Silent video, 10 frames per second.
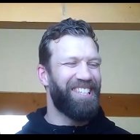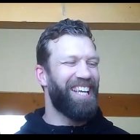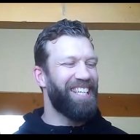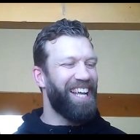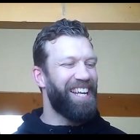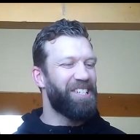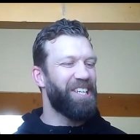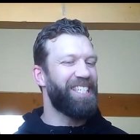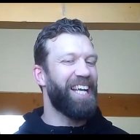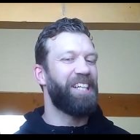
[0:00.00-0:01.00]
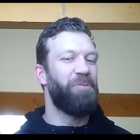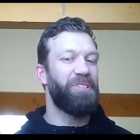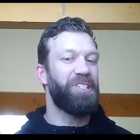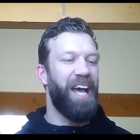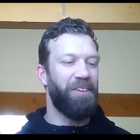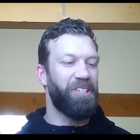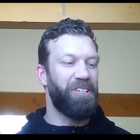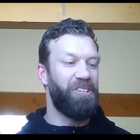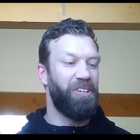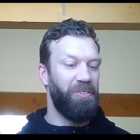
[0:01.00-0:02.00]
that's, again, it's exactly what we set out to
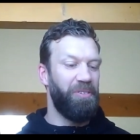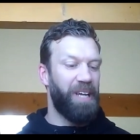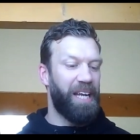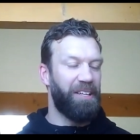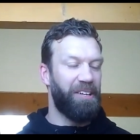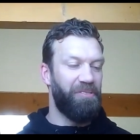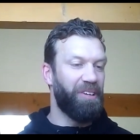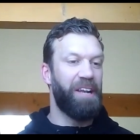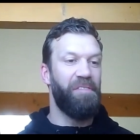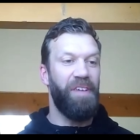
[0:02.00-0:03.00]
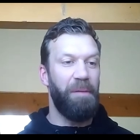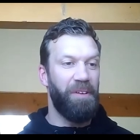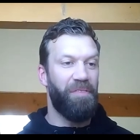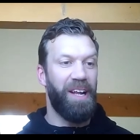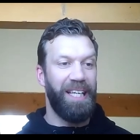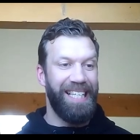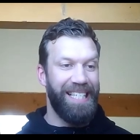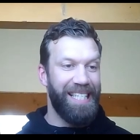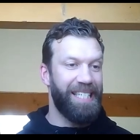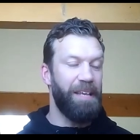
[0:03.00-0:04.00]
do, kind of real, kind of family friendly,
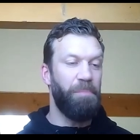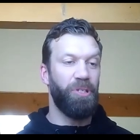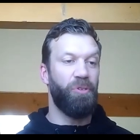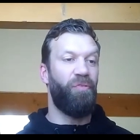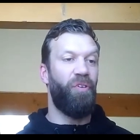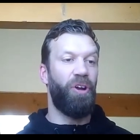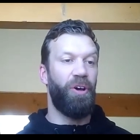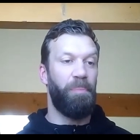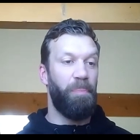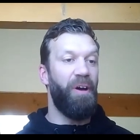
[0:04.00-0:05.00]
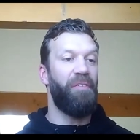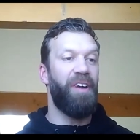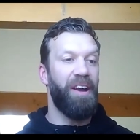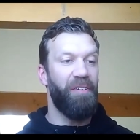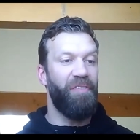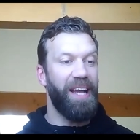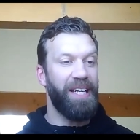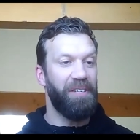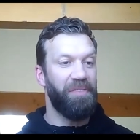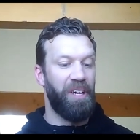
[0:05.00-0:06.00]
simple to follow, but very
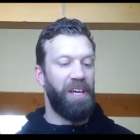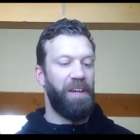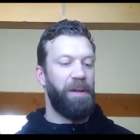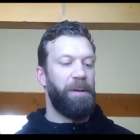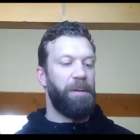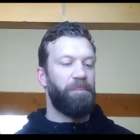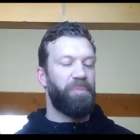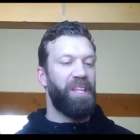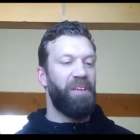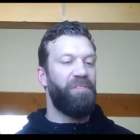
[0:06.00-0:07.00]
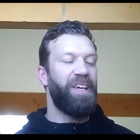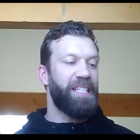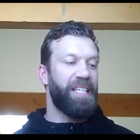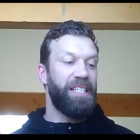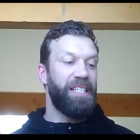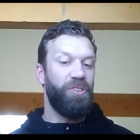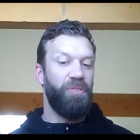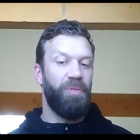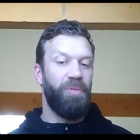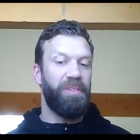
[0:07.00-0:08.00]
effective, that fits
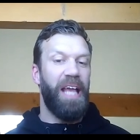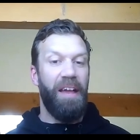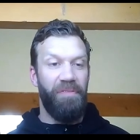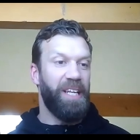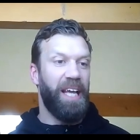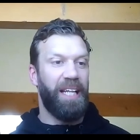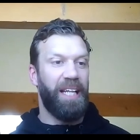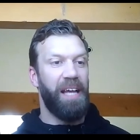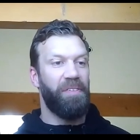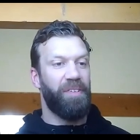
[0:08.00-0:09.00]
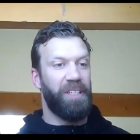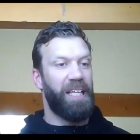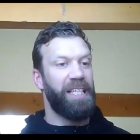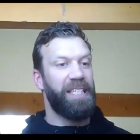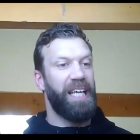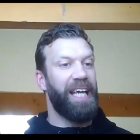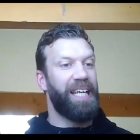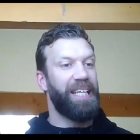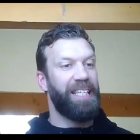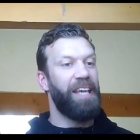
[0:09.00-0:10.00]
into your everyday life, and like I say, kind
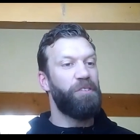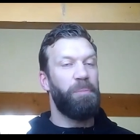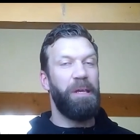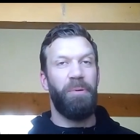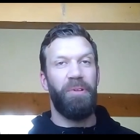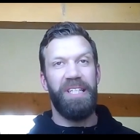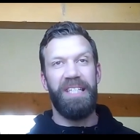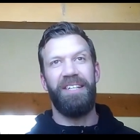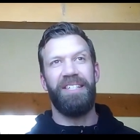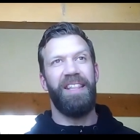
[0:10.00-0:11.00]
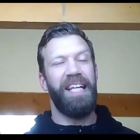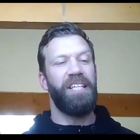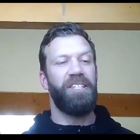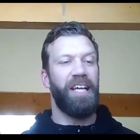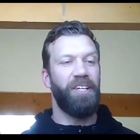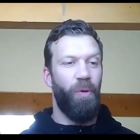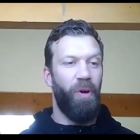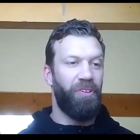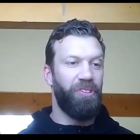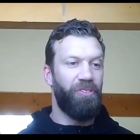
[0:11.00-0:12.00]
of gives people the skills that they need to then go
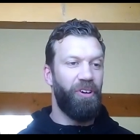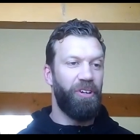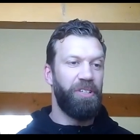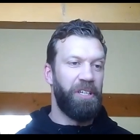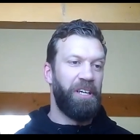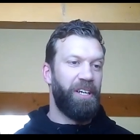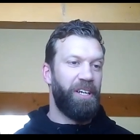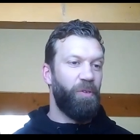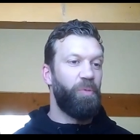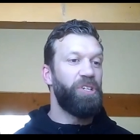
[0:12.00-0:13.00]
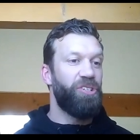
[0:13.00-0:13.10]
off on their own, which, you